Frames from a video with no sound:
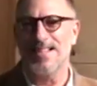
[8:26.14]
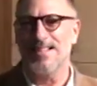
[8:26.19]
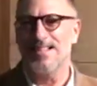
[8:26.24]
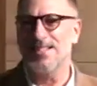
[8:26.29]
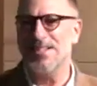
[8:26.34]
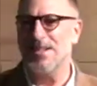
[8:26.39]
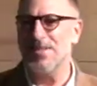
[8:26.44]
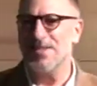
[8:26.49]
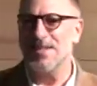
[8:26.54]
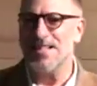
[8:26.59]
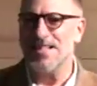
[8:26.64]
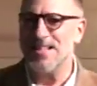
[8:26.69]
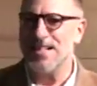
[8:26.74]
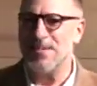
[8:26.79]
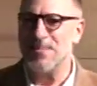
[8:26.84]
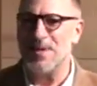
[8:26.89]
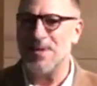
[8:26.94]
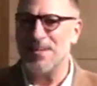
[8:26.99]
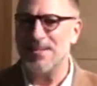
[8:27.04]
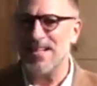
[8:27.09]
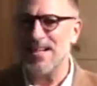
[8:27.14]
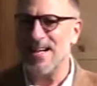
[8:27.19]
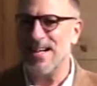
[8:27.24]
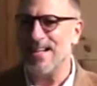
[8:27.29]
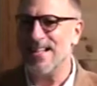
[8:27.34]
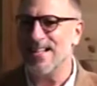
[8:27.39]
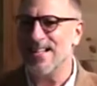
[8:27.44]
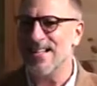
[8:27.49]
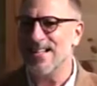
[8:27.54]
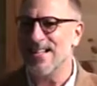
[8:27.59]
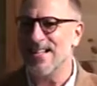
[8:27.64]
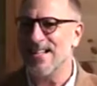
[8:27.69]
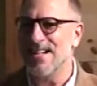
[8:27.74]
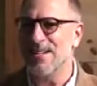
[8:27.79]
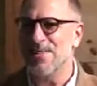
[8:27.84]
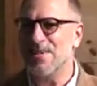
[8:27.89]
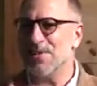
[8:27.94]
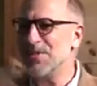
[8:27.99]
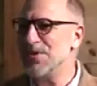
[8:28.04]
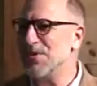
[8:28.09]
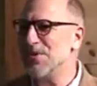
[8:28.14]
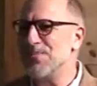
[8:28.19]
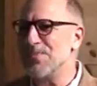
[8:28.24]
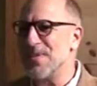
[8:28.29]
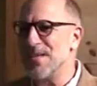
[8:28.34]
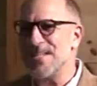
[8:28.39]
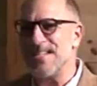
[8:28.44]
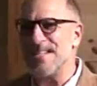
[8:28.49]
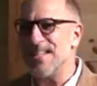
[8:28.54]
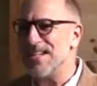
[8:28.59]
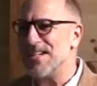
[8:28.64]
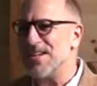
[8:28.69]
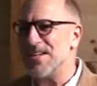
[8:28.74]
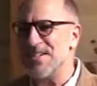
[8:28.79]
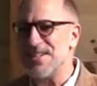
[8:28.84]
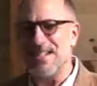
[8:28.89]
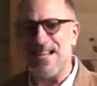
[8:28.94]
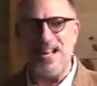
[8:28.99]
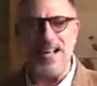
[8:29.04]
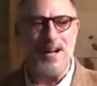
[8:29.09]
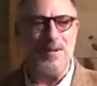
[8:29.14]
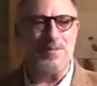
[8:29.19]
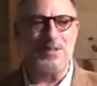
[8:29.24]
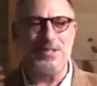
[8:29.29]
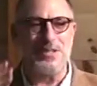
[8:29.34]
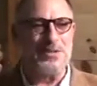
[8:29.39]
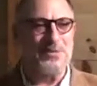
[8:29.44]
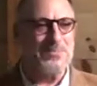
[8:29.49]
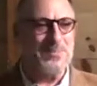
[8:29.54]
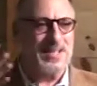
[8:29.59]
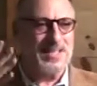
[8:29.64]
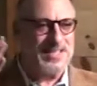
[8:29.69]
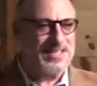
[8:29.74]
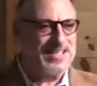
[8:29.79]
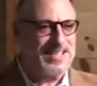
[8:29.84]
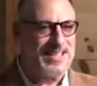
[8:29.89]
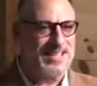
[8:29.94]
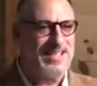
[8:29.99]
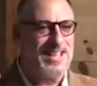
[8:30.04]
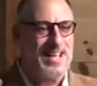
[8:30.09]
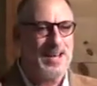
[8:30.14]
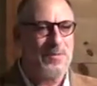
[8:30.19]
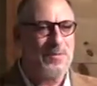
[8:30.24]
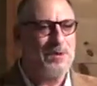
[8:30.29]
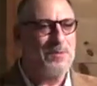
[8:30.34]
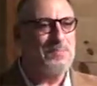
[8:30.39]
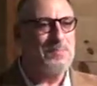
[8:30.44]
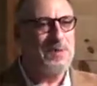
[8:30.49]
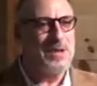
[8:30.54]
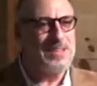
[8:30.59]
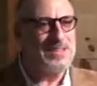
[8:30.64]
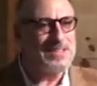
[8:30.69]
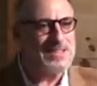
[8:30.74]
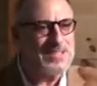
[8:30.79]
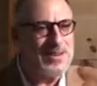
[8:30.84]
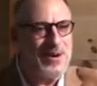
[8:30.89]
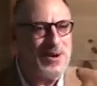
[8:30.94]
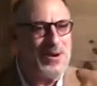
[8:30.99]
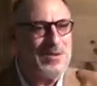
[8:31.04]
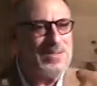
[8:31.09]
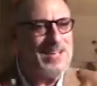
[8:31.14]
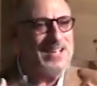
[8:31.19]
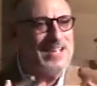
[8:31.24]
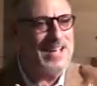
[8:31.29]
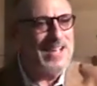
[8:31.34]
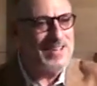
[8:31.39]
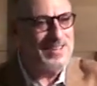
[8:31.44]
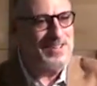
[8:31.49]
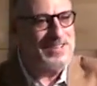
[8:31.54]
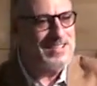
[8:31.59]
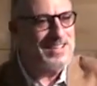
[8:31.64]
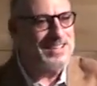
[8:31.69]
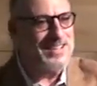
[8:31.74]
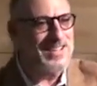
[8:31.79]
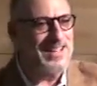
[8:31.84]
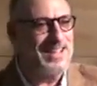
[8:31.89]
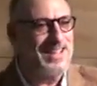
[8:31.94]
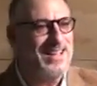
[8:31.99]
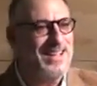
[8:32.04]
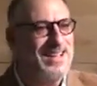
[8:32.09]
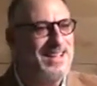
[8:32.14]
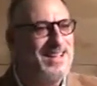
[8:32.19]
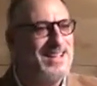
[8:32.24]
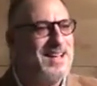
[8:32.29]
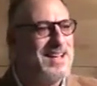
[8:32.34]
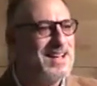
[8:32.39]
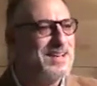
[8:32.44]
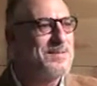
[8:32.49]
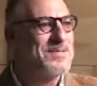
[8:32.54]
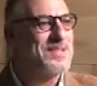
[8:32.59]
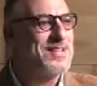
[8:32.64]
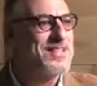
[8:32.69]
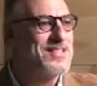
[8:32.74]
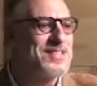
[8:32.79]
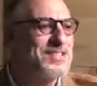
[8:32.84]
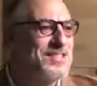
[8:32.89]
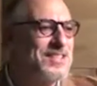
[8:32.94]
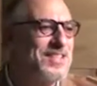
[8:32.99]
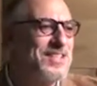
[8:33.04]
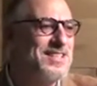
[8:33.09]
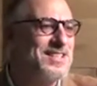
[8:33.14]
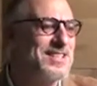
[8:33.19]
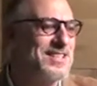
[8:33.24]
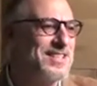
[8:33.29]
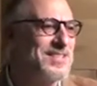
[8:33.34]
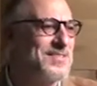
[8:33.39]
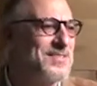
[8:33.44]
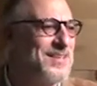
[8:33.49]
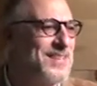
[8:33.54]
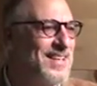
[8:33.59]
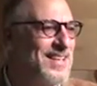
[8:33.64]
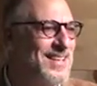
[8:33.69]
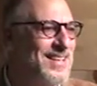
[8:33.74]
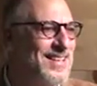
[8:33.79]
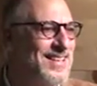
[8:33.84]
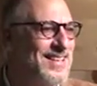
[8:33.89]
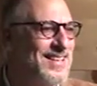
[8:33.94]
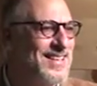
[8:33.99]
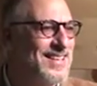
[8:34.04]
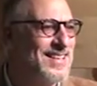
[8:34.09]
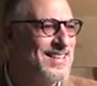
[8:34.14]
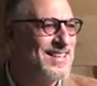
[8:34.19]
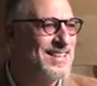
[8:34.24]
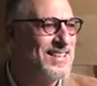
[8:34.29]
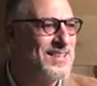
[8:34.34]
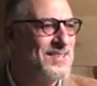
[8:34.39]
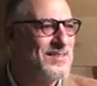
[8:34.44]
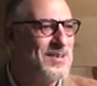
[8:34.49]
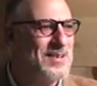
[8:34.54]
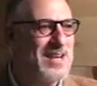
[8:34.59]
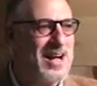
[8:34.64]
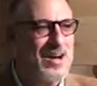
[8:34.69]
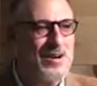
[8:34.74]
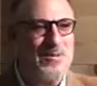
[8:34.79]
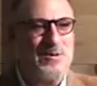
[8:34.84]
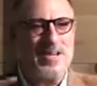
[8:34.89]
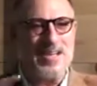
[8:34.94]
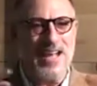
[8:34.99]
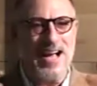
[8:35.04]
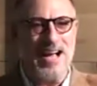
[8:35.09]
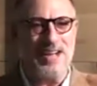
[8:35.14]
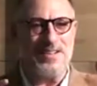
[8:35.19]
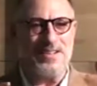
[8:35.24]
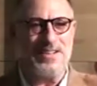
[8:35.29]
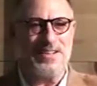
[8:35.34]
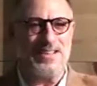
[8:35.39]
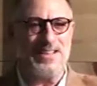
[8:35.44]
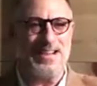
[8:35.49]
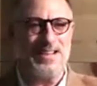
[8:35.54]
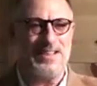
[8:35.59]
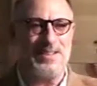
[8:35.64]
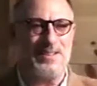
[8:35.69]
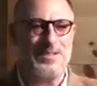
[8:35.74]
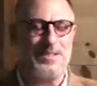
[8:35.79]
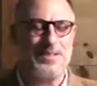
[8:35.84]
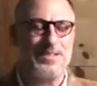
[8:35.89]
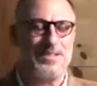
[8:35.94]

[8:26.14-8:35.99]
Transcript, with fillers: Do you ever think about that? We're so busy in our day, we're so busy, and what brings us all together today is because of Jesus, right? What, how do we gather together?